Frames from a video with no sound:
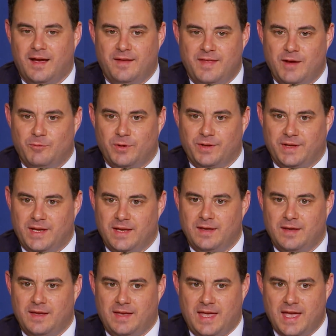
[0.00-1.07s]
they really
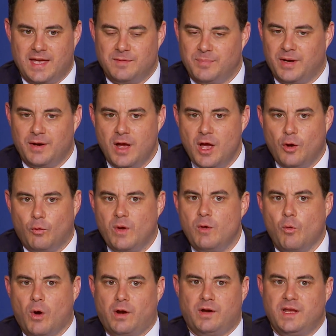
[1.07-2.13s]
hit. But we
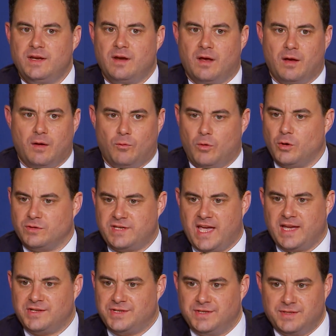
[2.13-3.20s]
weren't in
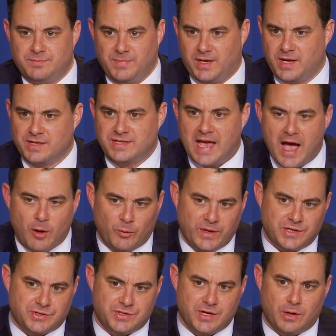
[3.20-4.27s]
rotation. Because of how
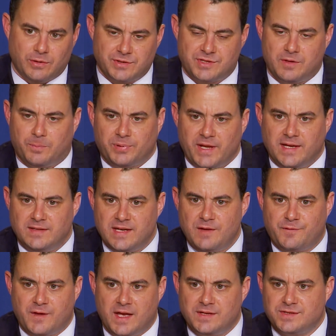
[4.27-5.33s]
we chose to play
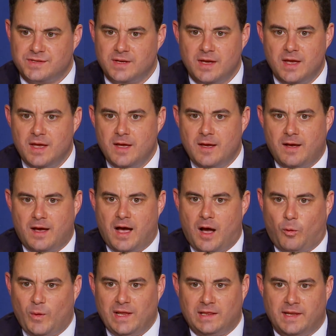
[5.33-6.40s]
defense,
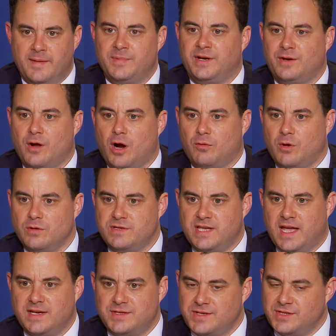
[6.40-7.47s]
we limited our
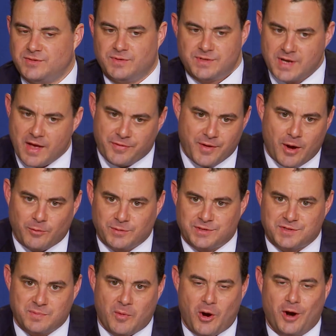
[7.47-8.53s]
rotations, which I thought was
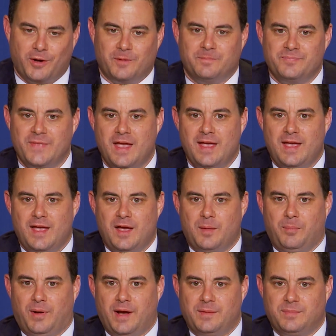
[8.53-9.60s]
smart.
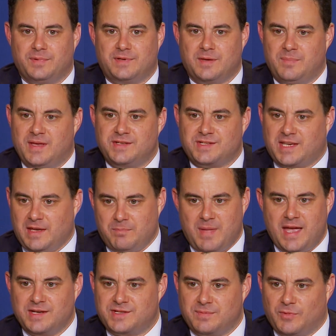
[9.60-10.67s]
But Kaminsky
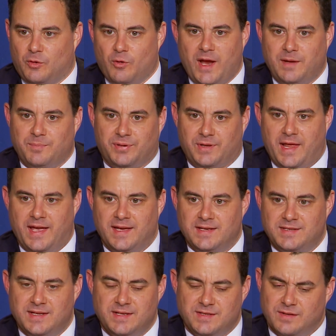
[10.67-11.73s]
made some great
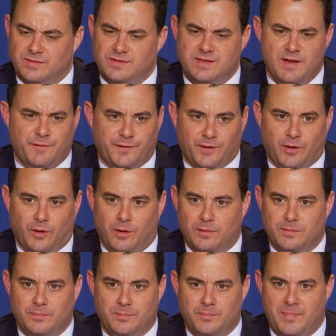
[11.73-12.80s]
plays. He's a difficult
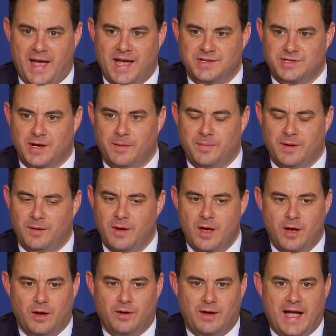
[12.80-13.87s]
matchup.
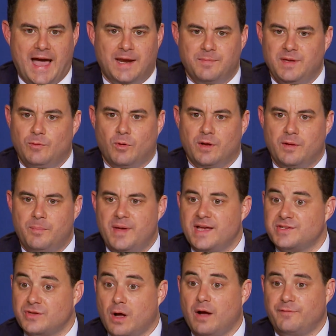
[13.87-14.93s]
Got to be one of the
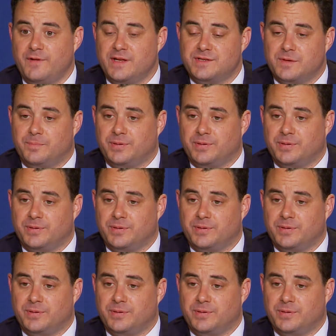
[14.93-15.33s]
best offensive